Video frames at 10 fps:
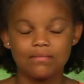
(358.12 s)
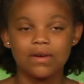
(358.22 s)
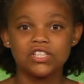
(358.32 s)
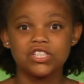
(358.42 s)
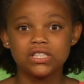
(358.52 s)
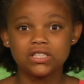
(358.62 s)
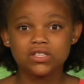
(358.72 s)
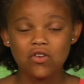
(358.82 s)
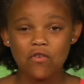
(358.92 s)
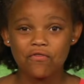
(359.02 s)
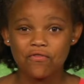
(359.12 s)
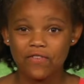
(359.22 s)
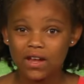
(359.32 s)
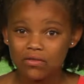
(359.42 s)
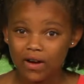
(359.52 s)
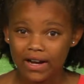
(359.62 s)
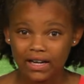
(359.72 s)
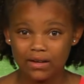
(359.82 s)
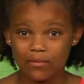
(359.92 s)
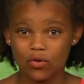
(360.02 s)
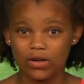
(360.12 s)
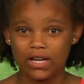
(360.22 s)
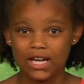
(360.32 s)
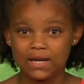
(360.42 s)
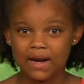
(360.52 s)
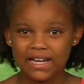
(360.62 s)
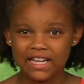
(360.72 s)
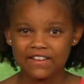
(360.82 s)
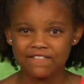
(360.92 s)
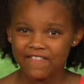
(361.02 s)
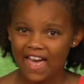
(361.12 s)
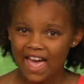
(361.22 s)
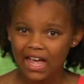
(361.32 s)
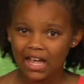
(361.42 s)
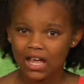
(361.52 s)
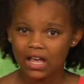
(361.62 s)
My jeans don't fit right anymore. Am I getting fat?